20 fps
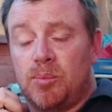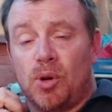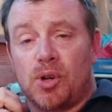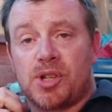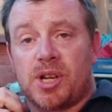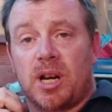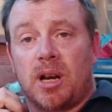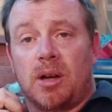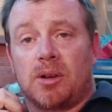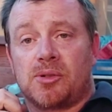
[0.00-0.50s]

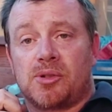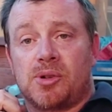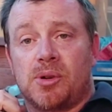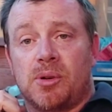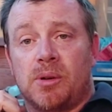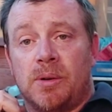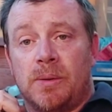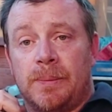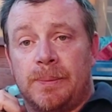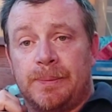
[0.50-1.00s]
Project
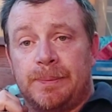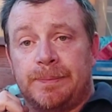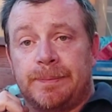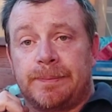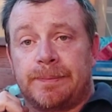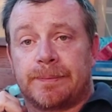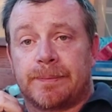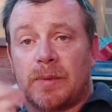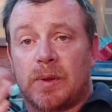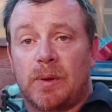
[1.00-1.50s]
Lockjaw.
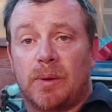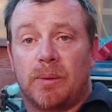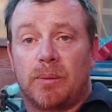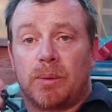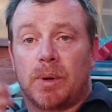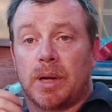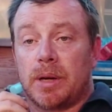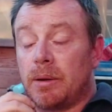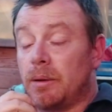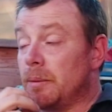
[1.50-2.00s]

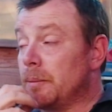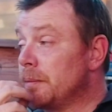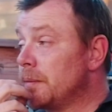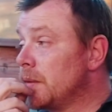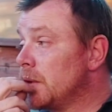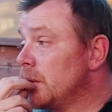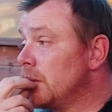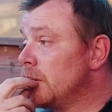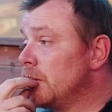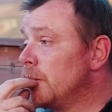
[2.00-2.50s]
Why not?
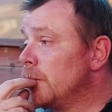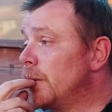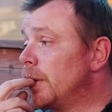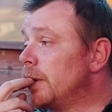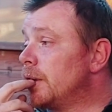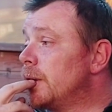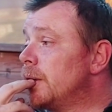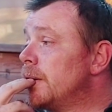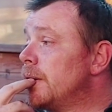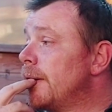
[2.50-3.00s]

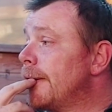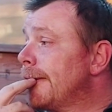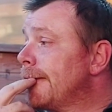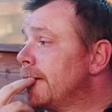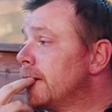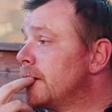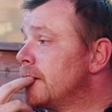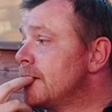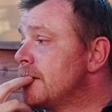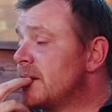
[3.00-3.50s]
Why not?
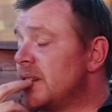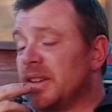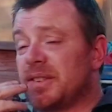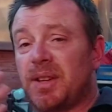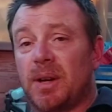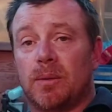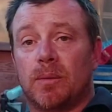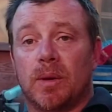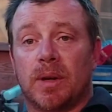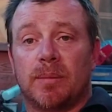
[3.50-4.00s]
I
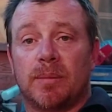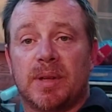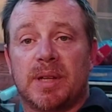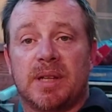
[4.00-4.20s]
don't want to